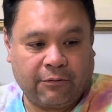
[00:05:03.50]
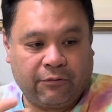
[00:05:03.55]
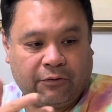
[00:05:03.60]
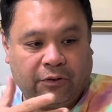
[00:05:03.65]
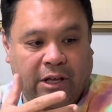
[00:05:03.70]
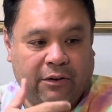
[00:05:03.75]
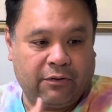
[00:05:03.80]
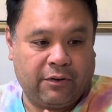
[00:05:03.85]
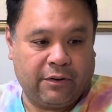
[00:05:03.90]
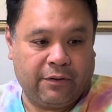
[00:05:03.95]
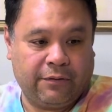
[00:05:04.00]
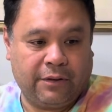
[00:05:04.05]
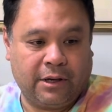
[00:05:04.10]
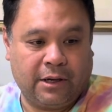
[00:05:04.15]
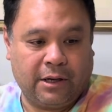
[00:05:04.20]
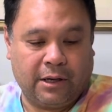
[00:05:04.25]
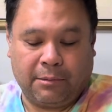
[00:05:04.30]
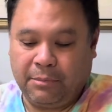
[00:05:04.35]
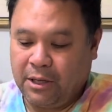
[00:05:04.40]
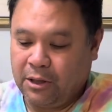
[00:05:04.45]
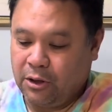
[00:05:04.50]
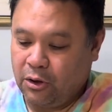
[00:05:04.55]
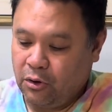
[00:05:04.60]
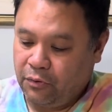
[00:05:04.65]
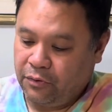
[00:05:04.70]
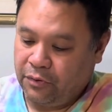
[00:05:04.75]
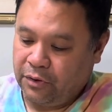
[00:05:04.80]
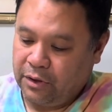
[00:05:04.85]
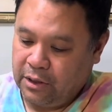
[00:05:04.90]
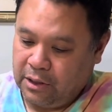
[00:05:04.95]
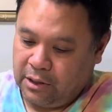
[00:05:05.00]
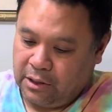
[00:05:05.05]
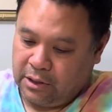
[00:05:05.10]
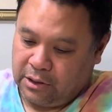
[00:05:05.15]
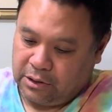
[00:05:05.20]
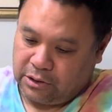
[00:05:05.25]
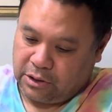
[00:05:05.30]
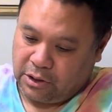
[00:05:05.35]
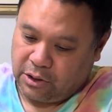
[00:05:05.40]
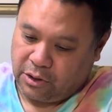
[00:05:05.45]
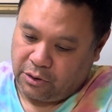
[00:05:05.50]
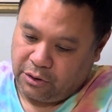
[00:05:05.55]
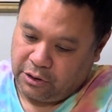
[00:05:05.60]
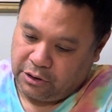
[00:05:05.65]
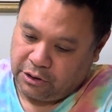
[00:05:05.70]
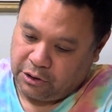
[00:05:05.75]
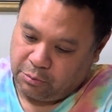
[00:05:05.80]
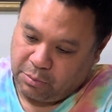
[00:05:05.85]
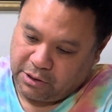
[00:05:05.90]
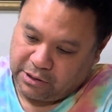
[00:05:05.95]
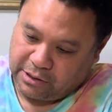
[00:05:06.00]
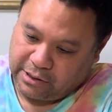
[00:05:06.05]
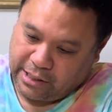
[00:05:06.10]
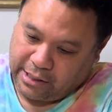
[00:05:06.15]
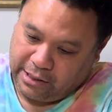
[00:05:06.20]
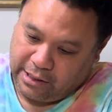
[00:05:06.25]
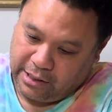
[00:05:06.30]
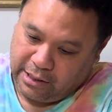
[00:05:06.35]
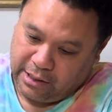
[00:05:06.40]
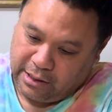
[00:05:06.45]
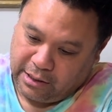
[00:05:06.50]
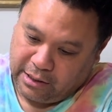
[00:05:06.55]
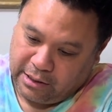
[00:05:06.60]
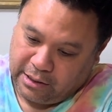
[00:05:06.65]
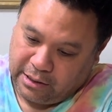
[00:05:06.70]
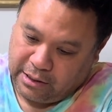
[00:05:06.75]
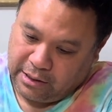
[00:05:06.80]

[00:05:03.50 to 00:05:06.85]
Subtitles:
flavor of the meatloaf. So you just mix that in,